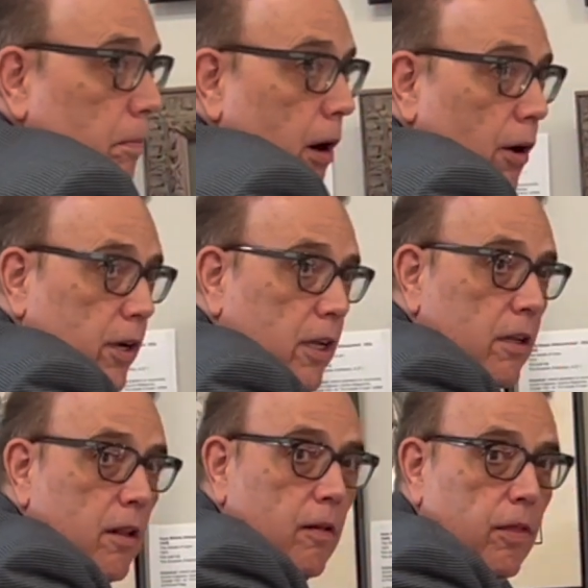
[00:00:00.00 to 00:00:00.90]
part,
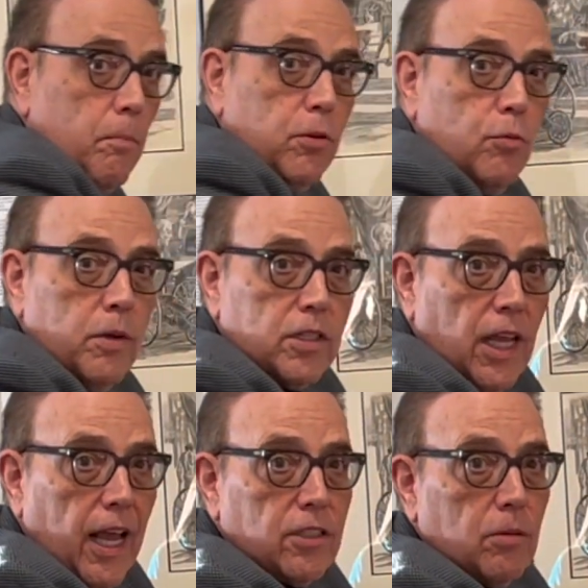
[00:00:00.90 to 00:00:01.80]
the blue mist
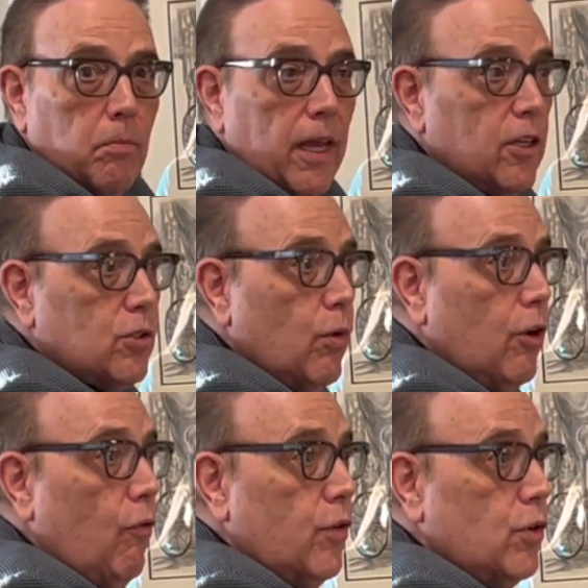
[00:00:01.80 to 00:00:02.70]
hasn't made its way
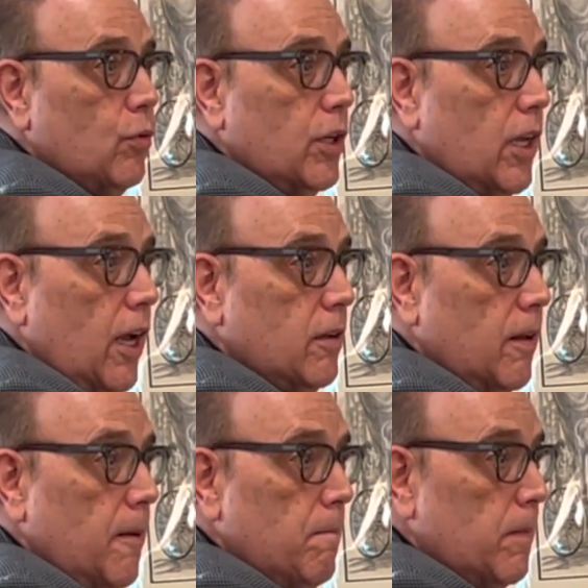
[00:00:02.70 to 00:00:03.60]
over to it yet.
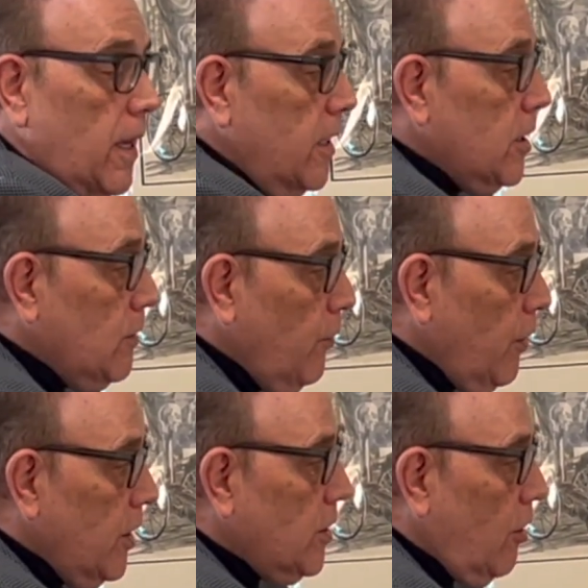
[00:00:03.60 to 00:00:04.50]
It's just
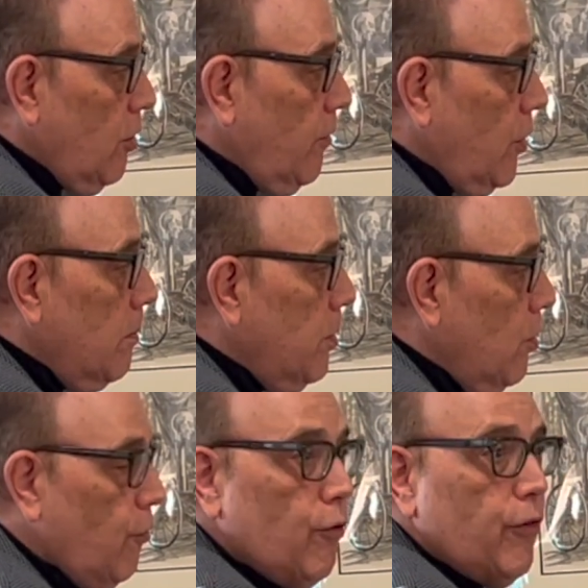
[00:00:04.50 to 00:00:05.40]
very subtle, a very
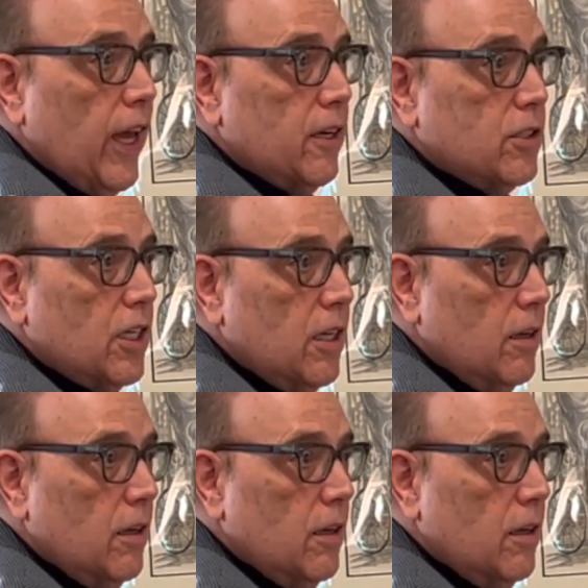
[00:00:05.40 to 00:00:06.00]
beautiful fantasy.